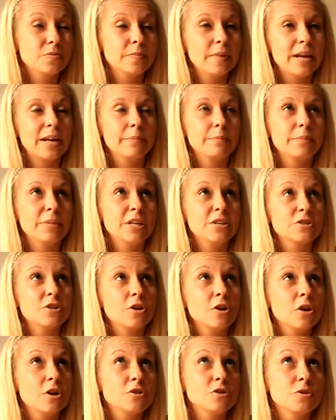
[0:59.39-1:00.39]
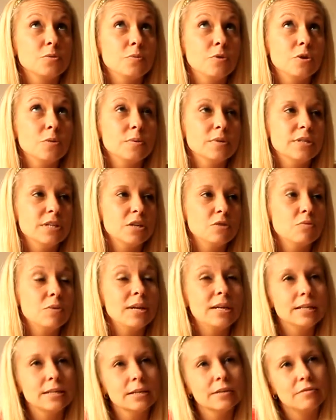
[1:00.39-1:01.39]
And being so close to puberty, it
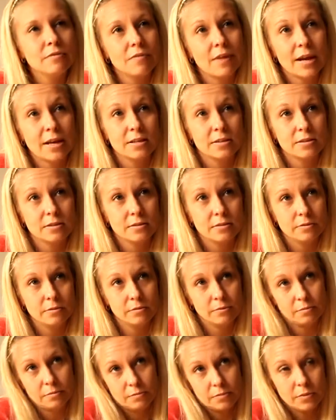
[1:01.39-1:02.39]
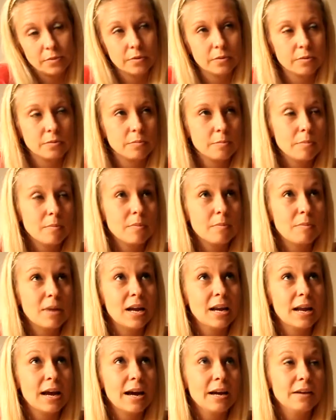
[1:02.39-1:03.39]
really did affect
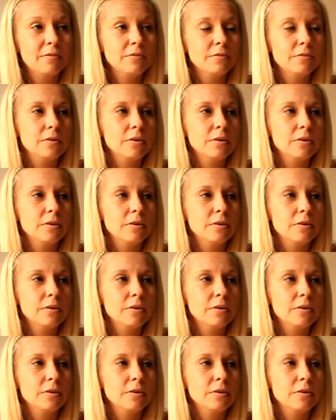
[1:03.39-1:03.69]
my life.